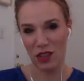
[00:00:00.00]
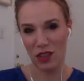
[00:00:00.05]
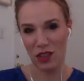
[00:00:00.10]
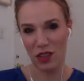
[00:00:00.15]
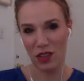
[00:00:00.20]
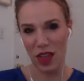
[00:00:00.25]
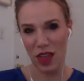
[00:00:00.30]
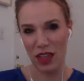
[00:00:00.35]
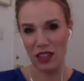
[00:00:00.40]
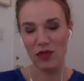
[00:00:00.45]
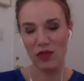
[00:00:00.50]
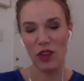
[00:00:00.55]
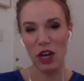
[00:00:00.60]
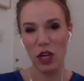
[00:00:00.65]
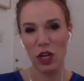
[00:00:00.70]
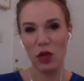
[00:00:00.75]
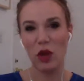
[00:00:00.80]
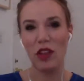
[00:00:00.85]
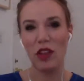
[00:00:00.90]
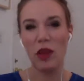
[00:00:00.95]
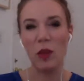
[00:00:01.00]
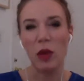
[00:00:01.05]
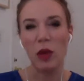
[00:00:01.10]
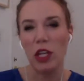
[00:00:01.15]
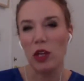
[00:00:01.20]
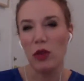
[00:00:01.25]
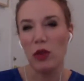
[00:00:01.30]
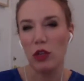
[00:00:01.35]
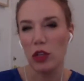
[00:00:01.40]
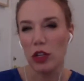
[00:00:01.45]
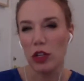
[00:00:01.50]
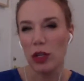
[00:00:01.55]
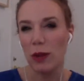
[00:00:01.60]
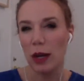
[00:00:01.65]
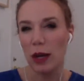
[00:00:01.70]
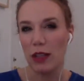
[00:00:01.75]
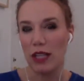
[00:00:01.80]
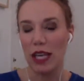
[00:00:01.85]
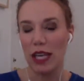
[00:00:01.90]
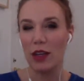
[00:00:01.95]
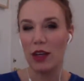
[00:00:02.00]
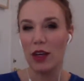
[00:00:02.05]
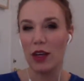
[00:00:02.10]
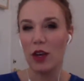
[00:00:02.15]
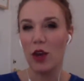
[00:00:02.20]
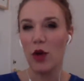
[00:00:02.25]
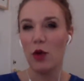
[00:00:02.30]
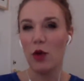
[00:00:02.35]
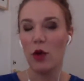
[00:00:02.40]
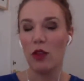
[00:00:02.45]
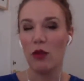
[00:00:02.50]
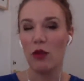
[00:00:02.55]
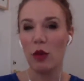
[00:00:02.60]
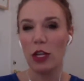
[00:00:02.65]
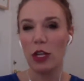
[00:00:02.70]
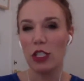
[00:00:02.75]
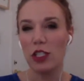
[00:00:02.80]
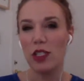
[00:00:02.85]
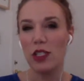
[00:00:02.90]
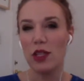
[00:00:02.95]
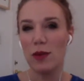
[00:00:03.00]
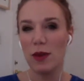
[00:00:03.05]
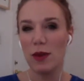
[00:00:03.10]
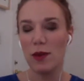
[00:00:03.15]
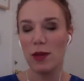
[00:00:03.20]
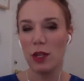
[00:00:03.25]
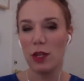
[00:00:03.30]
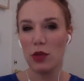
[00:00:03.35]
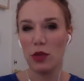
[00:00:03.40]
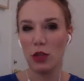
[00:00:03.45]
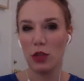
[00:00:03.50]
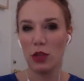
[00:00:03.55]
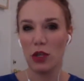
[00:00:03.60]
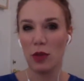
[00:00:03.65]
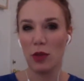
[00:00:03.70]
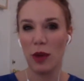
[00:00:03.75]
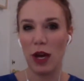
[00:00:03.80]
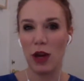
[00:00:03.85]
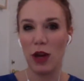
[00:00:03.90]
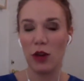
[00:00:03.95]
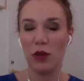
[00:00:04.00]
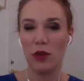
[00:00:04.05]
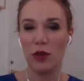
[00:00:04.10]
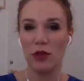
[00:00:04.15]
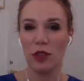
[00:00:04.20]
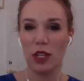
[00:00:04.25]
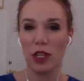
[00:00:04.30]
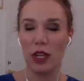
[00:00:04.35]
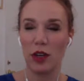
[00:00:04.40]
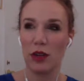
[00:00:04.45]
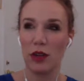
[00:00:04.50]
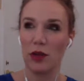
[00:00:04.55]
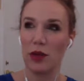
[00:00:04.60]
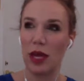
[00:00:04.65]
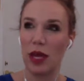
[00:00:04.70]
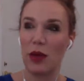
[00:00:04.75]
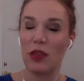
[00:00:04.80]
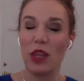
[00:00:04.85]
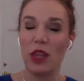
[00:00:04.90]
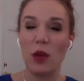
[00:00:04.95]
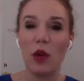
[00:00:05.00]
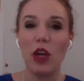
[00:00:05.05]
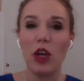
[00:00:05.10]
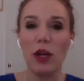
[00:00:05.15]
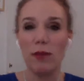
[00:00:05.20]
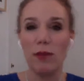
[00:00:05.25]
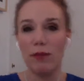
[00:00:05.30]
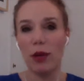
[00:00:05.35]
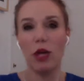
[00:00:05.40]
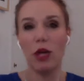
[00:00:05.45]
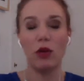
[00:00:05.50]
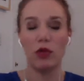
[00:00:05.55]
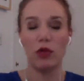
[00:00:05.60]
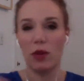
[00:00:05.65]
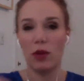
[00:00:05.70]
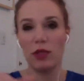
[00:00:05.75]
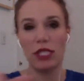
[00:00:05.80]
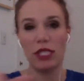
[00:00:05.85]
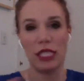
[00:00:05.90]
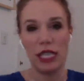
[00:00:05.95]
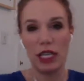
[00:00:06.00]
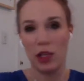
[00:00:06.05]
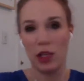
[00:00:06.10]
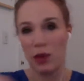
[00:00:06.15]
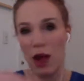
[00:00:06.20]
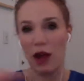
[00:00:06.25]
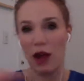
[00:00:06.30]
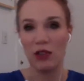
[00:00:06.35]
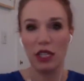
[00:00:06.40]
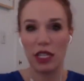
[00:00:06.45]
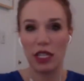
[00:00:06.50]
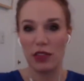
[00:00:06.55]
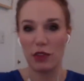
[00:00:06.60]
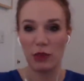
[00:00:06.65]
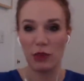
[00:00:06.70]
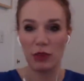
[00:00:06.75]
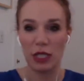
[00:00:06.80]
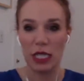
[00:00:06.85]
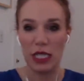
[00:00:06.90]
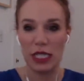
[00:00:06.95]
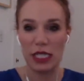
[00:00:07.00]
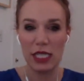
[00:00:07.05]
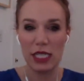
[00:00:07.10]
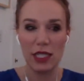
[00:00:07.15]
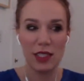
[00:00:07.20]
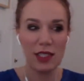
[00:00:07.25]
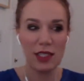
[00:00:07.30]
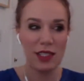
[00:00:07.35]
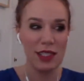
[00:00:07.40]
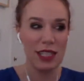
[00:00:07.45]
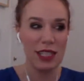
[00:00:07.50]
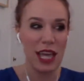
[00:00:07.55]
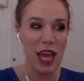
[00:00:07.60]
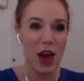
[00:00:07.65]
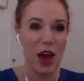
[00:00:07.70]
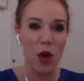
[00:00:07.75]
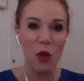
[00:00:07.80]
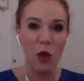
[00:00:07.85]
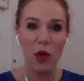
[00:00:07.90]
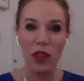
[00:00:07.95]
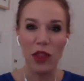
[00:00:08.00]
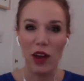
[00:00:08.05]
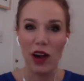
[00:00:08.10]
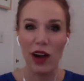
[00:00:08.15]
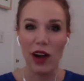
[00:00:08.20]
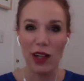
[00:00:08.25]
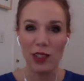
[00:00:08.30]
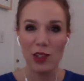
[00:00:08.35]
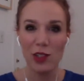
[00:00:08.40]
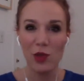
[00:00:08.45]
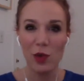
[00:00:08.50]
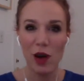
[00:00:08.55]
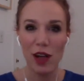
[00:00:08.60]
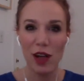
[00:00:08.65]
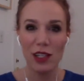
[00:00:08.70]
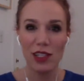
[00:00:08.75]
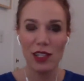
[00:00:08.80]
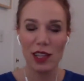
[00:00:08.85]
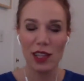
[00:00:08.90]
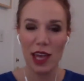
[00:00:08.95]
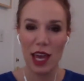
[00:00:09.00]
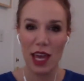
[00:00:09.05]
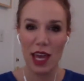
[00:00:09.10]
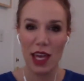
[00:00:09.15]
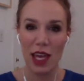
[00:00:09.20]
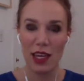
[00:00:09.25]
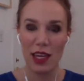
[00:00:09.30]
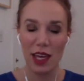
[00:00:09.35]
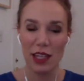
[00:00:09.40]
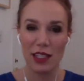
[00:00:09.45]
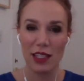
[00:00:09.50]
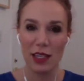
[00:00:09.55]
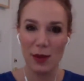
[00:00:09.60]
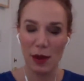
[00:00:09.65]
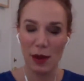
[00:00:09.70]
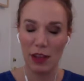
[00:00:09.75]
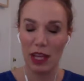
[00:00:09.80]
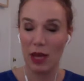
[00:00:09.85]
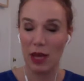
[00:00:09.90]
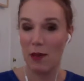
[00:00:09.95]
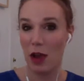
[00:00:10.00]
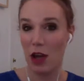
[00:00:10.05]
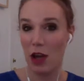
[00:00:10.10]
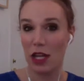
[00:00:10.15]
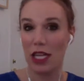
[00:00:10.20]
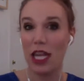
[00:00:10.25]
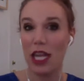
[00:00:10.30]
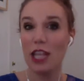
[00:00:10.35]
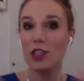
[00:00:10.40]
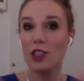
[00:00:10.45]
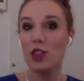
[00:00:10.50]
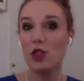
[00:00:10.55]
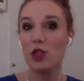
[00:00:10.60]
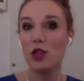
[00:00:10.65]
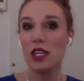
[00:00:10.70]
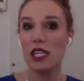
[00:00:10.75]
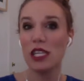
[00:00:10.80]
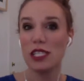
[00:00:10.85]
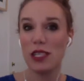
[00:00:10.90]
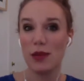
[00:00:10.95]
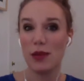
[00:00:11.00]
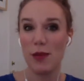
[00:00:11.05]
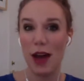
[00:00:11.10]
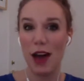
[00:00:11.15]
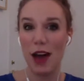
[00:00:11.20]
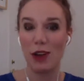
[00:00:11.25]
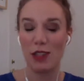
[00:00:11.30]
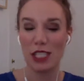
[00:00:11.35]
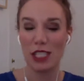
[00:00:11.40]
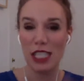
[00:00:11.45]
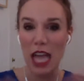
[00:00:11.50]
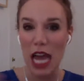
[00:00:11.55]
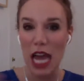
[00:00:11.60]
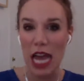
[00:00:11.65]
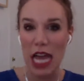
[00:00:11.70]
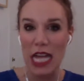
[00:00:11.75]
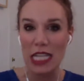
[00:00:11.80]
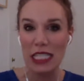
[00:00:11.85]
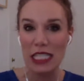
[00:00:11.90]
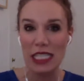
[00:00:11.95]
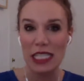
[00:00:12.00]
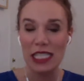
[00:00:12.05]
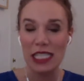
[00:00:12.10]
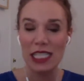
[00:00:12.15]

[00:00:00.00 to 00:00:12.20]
That's very cool. And then what do you learn about? Like, with Voyages of the Mimi, you learned about, you know, they were on a boat and they would sail around to different places. With Odd Squad, is it about like American history? Is it about science?